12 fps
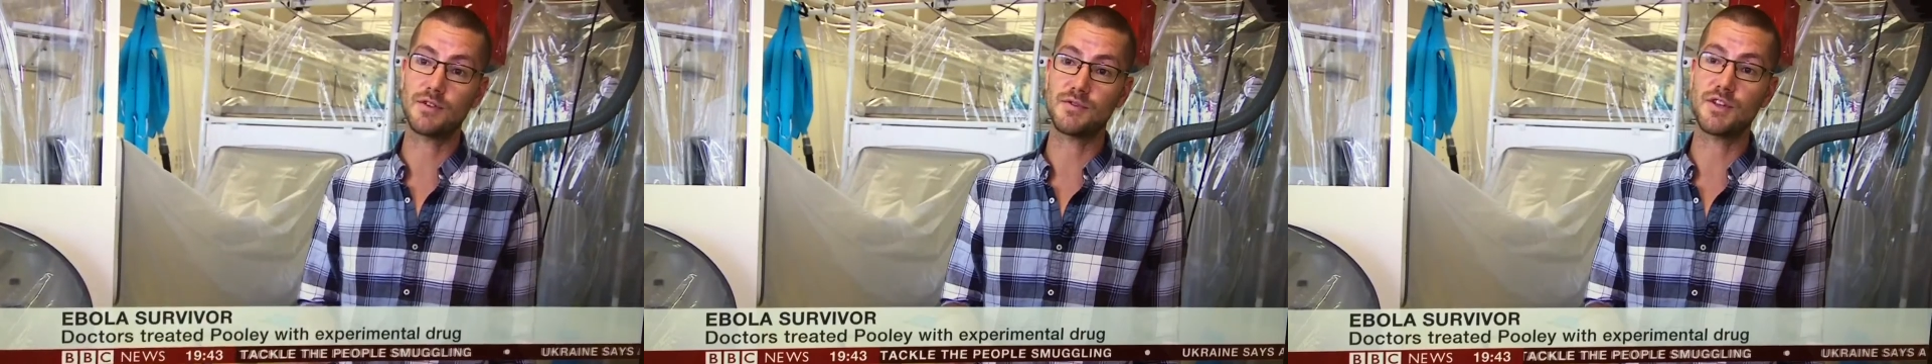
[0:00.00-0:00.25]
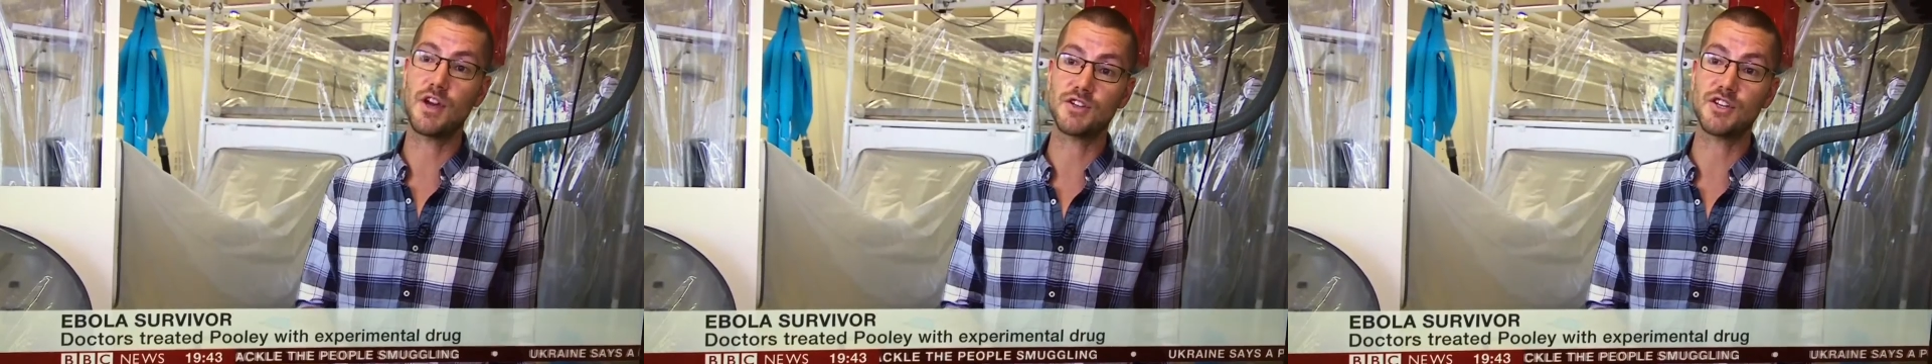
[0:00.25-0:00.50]
she
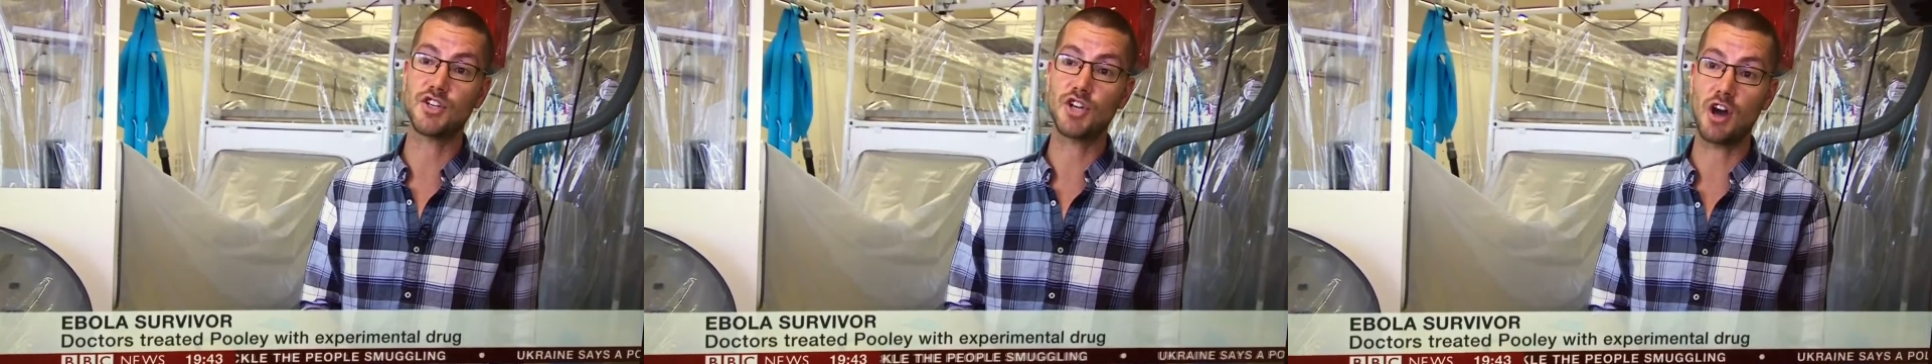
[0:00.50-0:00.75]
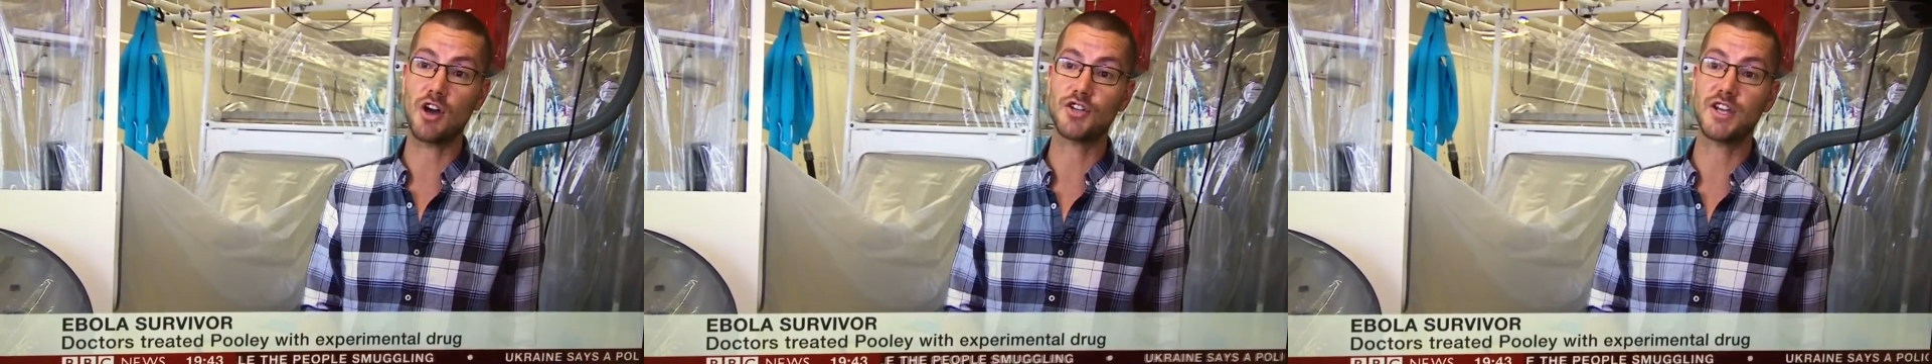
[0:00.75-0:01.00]
was a nurse in
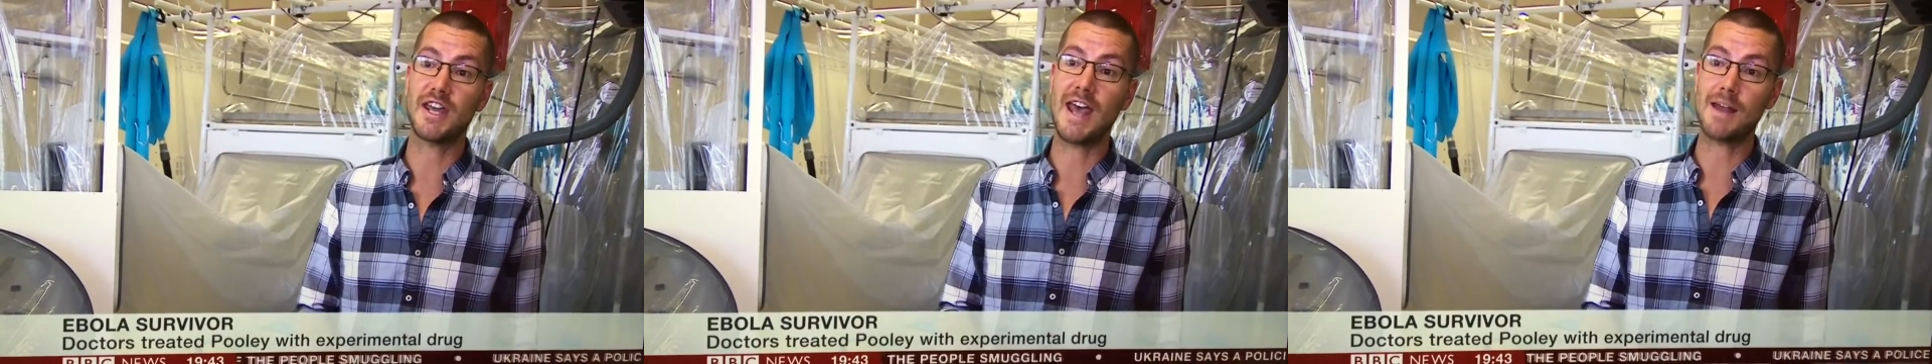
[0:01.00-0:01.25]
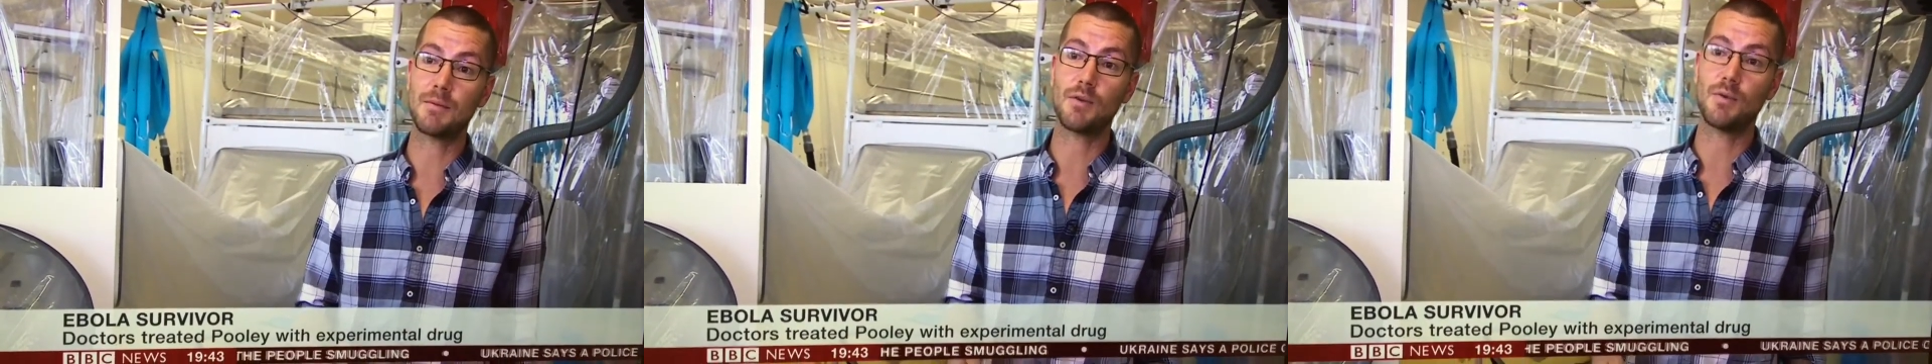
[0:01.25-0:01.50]
charge in
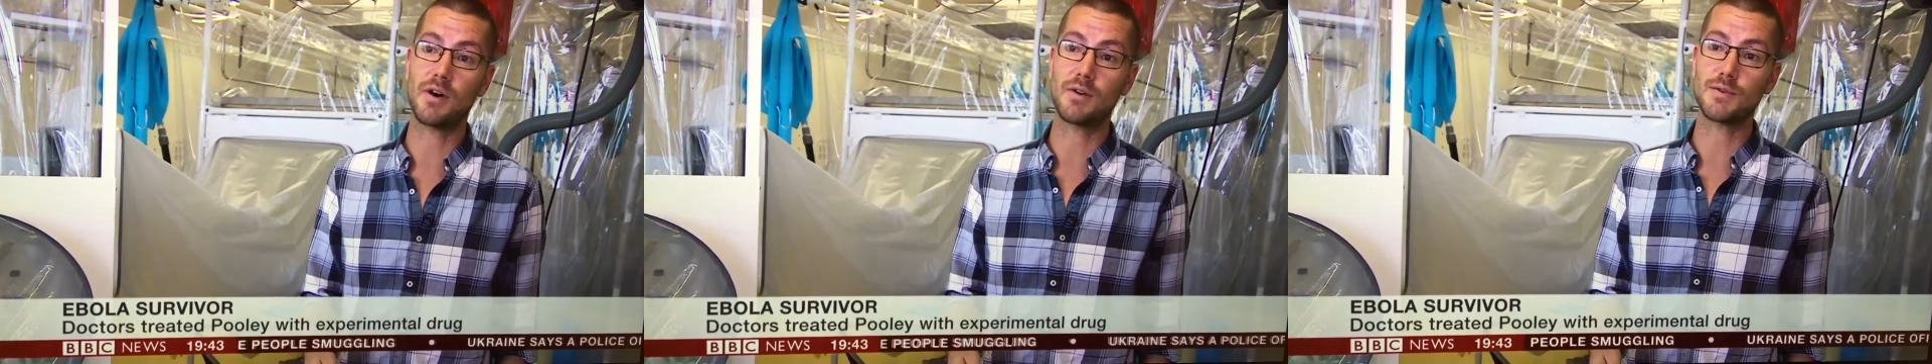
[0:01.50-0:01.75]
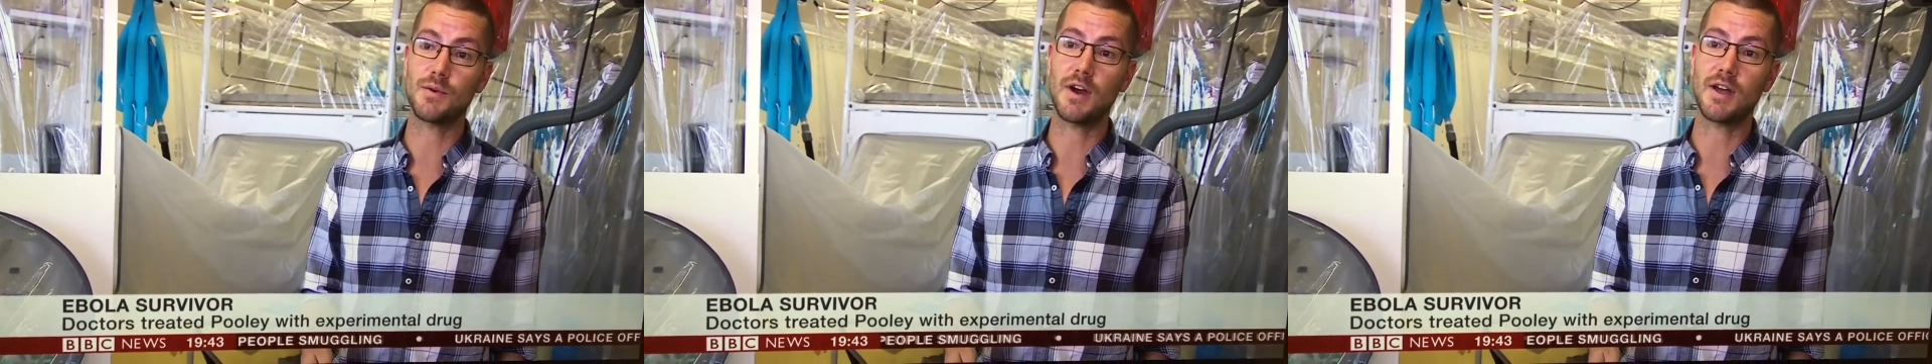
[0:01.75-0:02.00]
Kenema where I
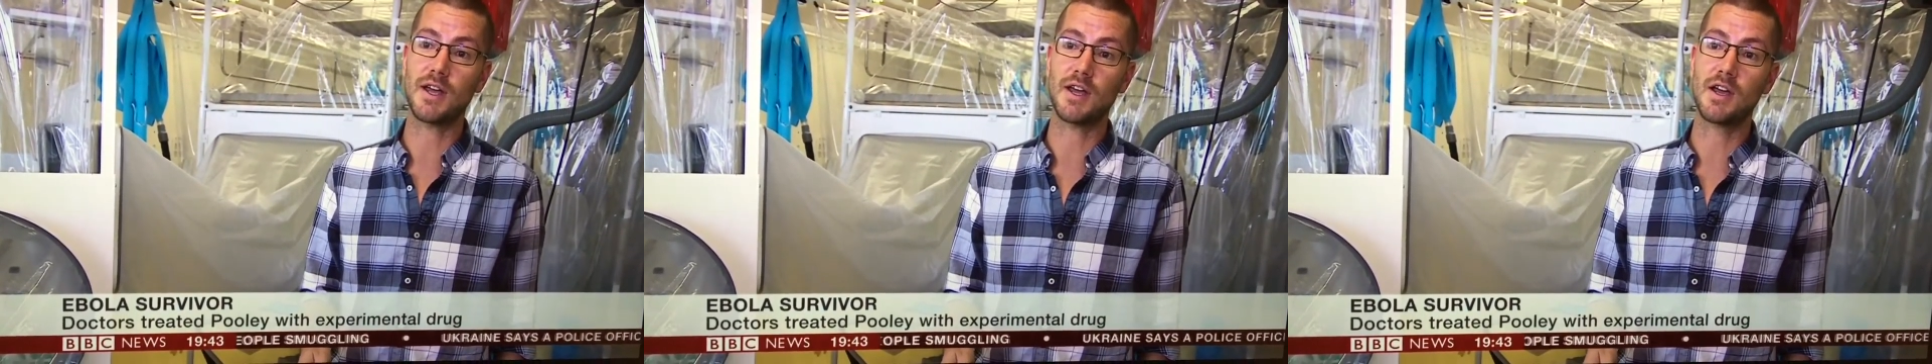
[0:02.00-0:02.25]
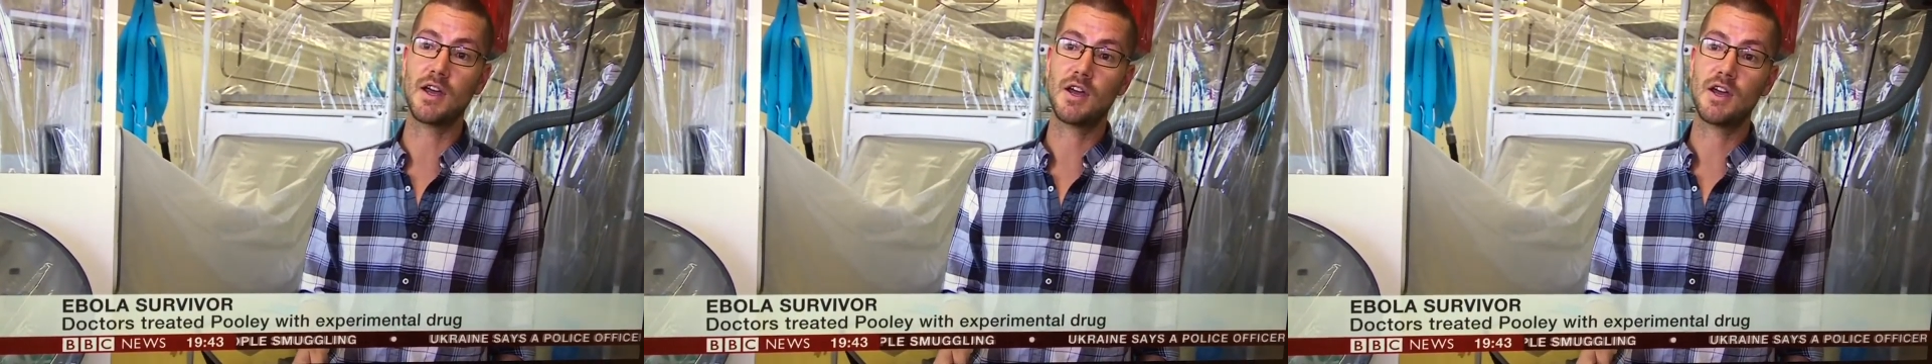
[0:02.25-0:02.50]
was
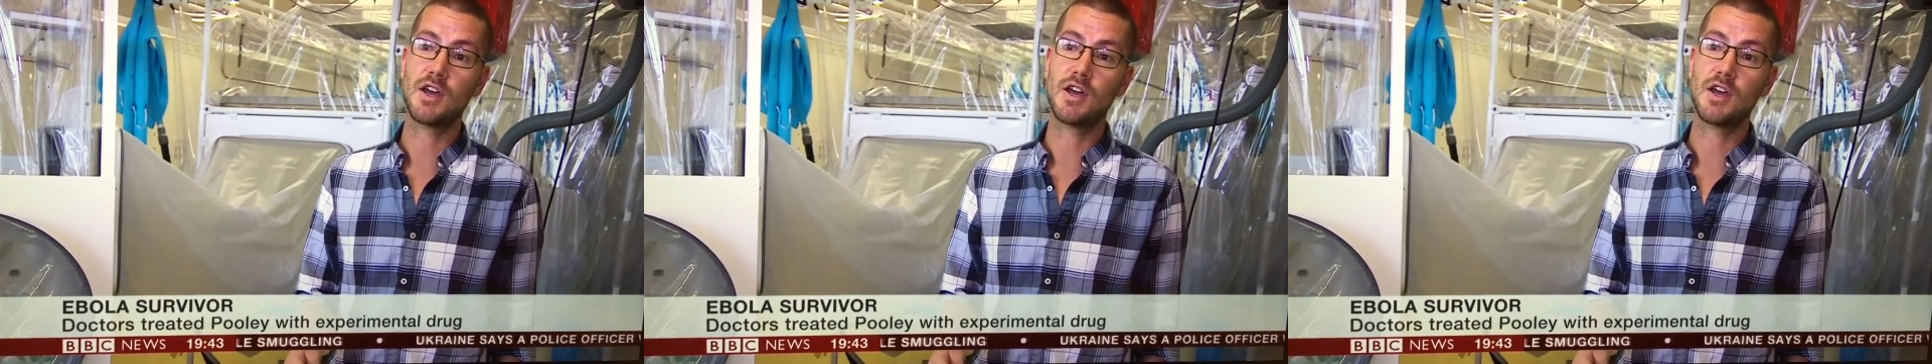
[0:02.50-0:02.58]
working,